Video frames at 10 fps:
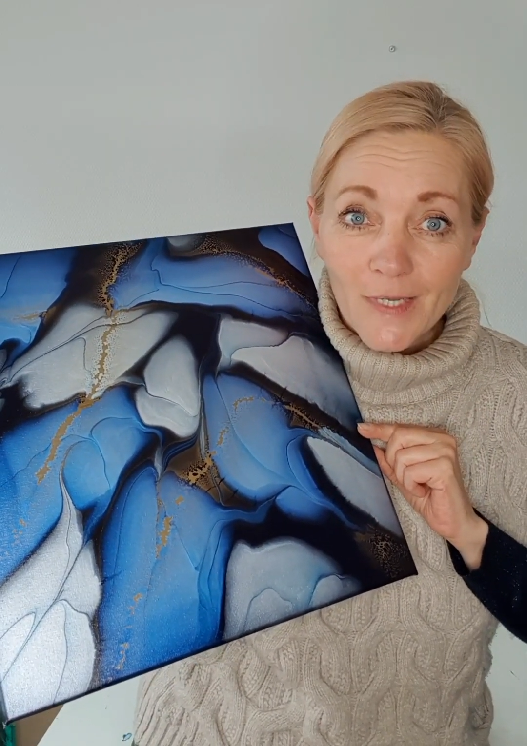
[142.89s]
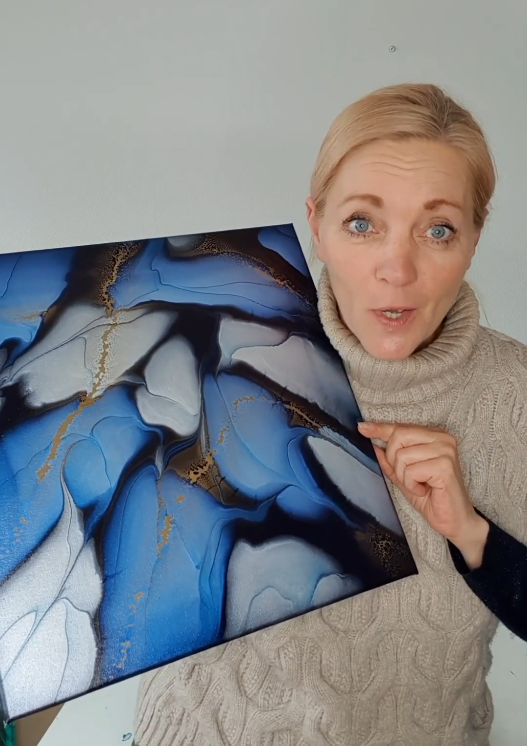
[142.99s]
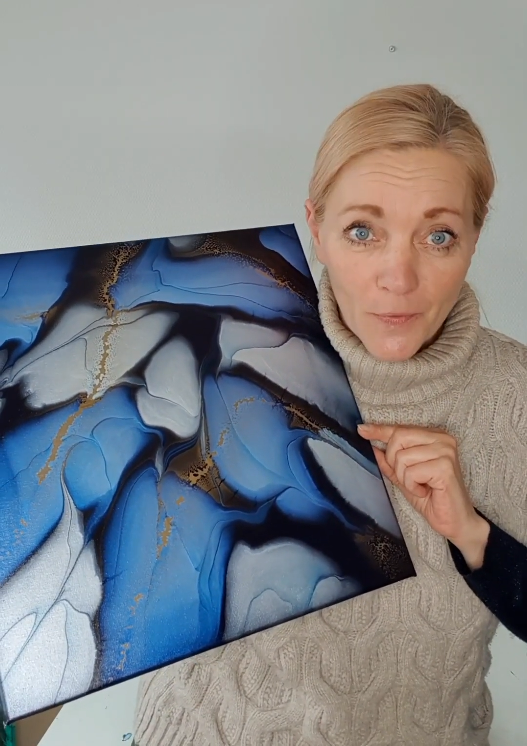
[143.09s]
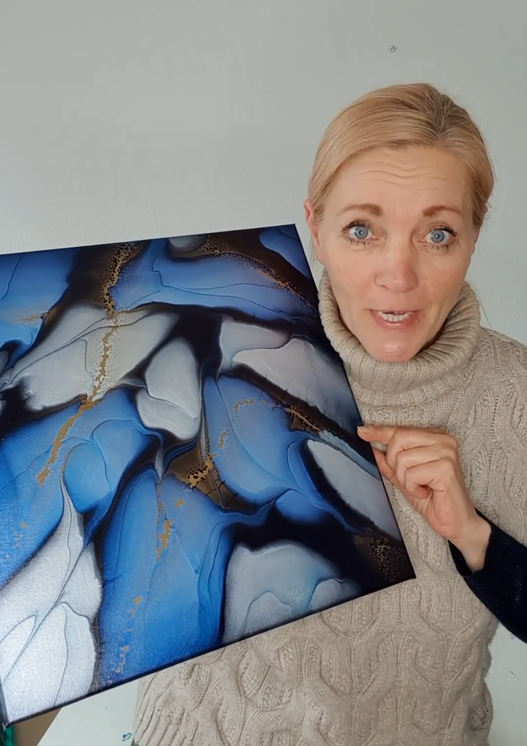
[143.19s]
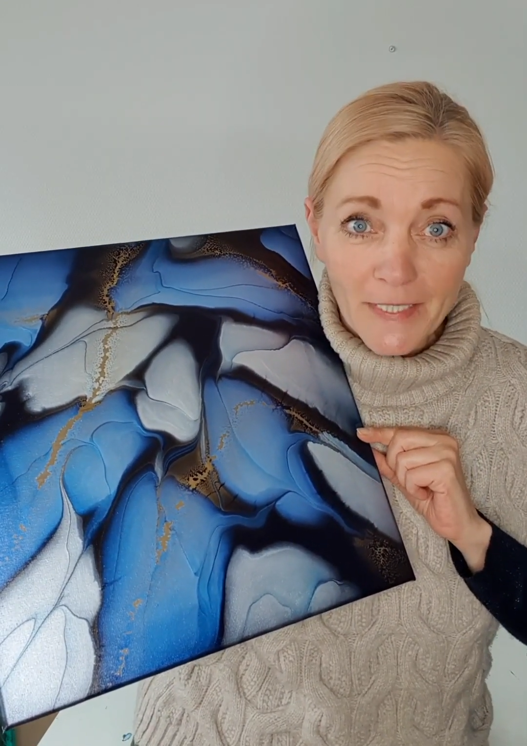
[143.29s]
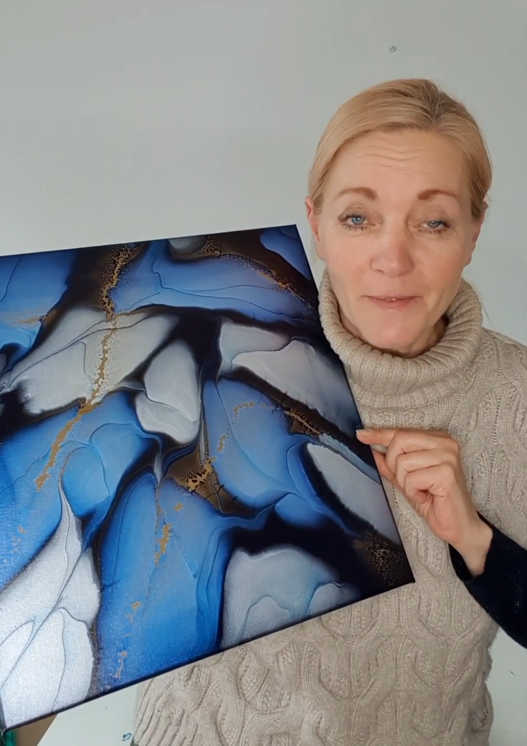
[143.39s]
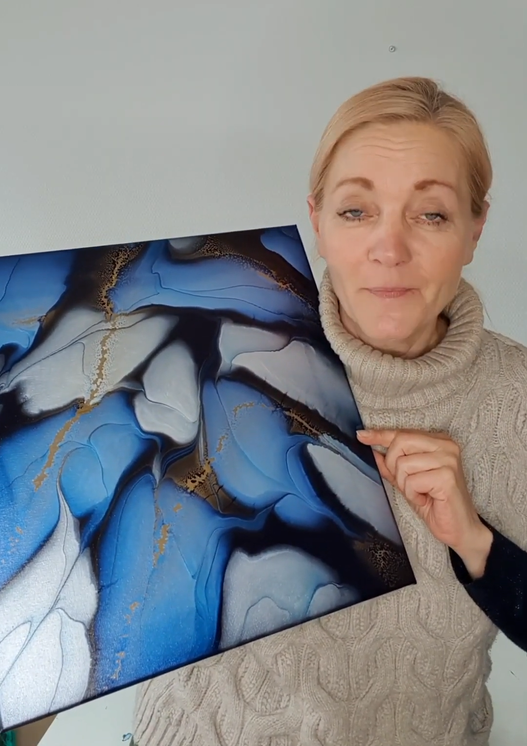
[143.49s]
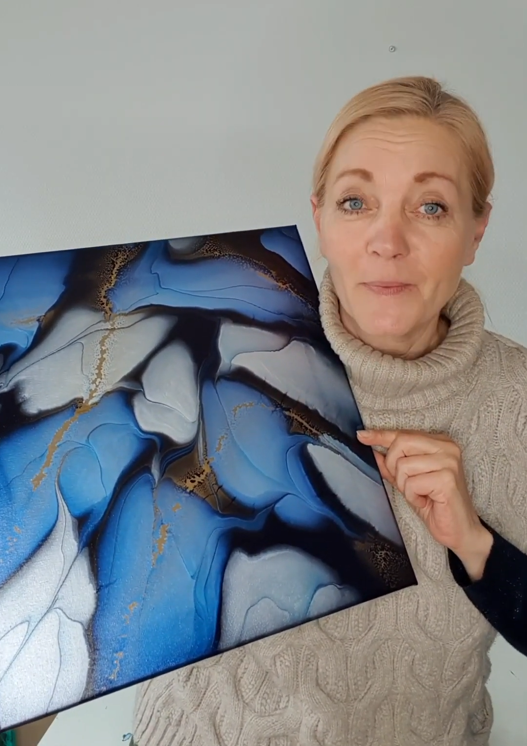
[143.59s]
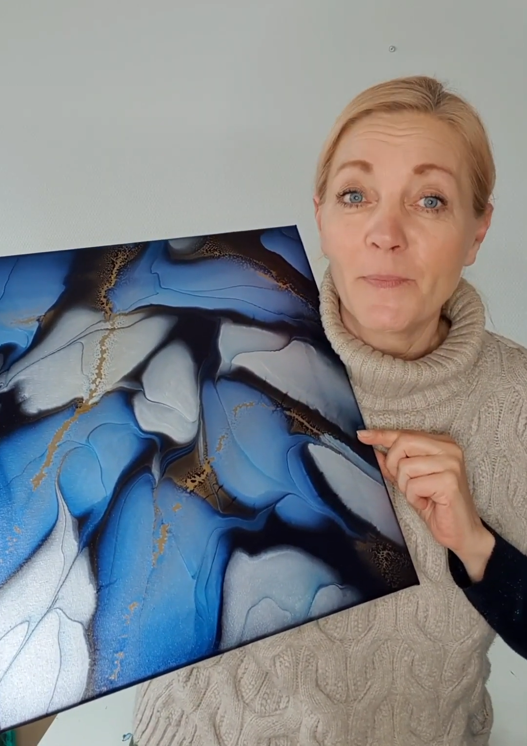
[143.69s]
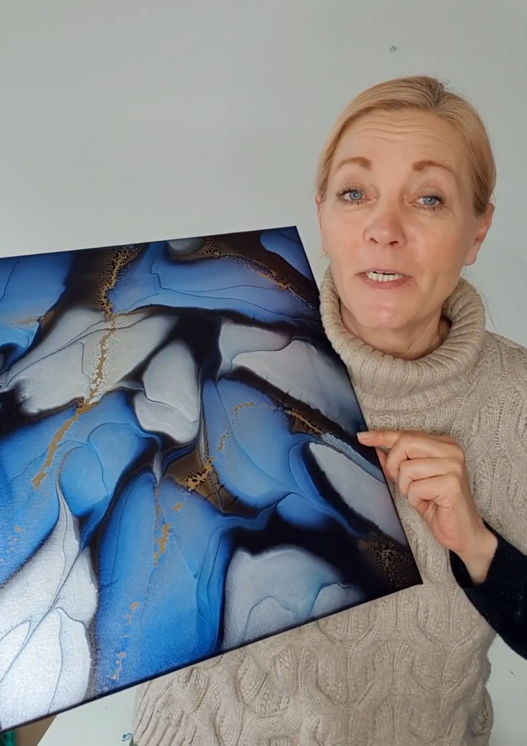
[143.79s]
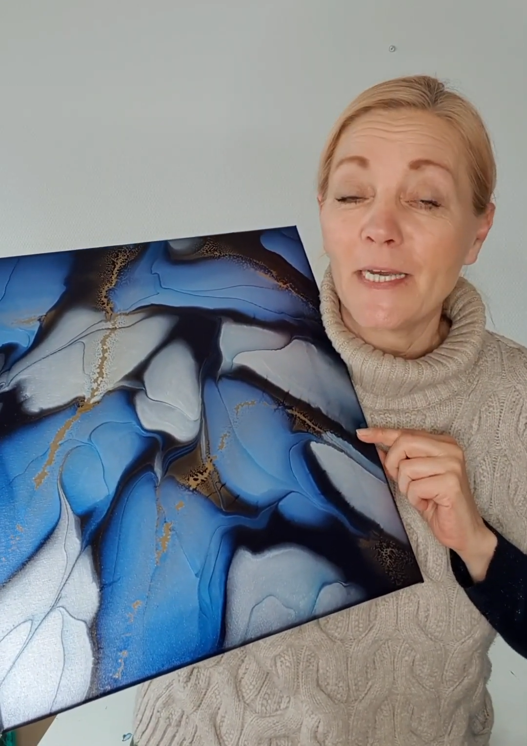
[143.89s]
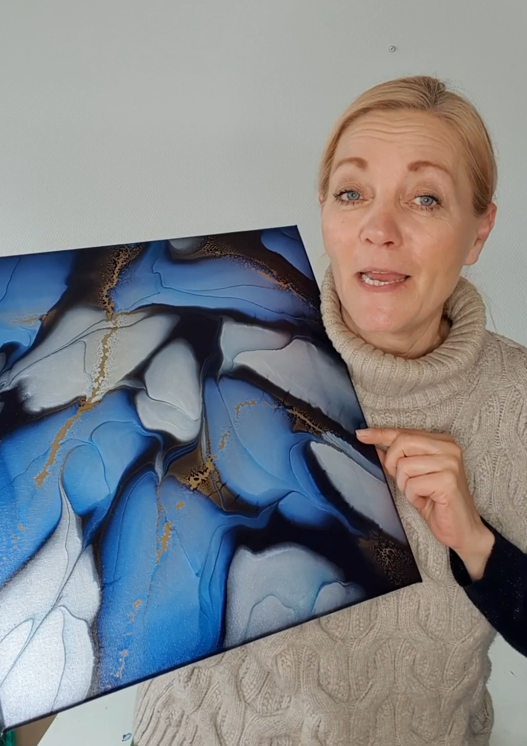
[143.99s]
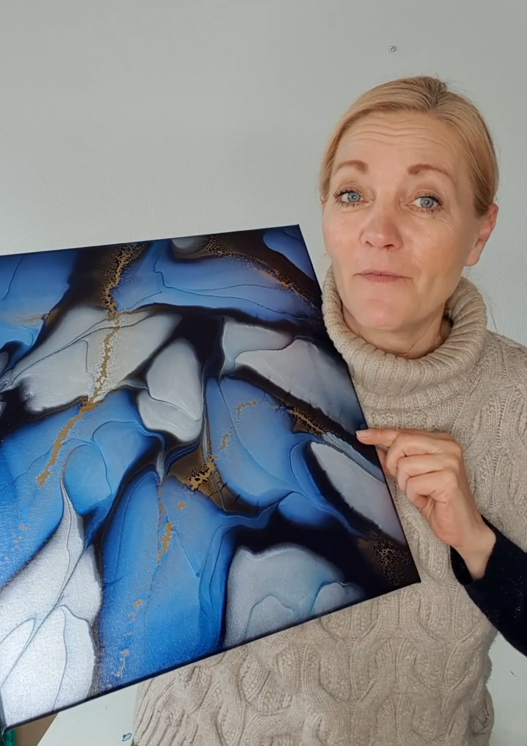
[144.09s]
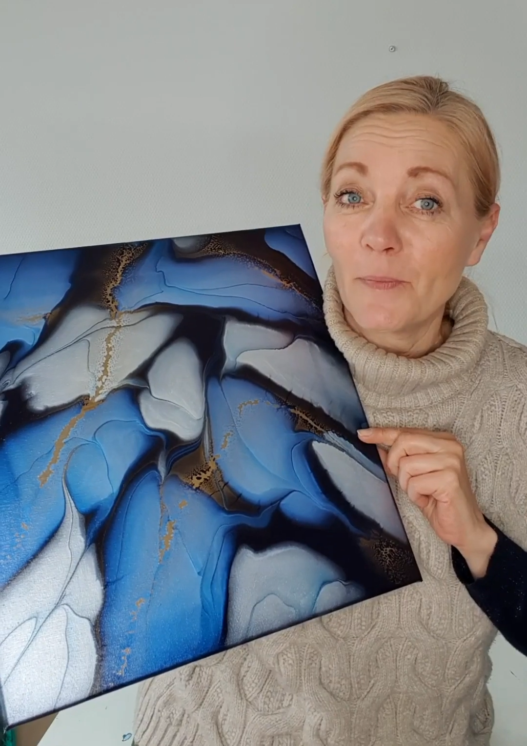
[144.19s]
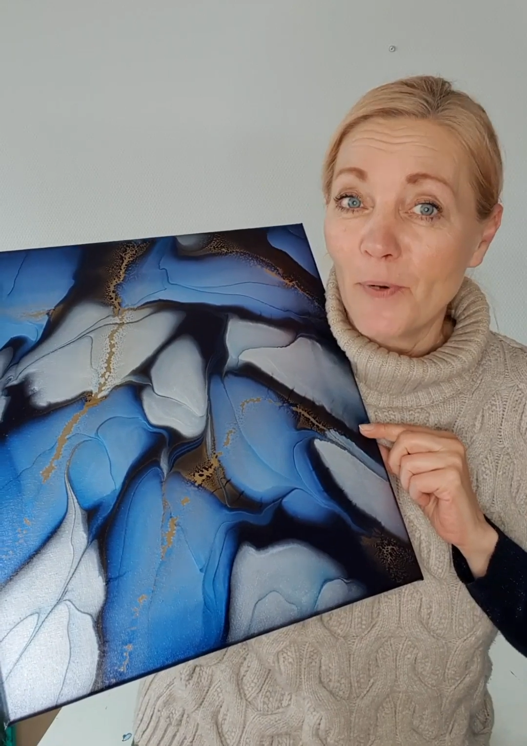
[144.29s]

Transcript: on that, but I haven't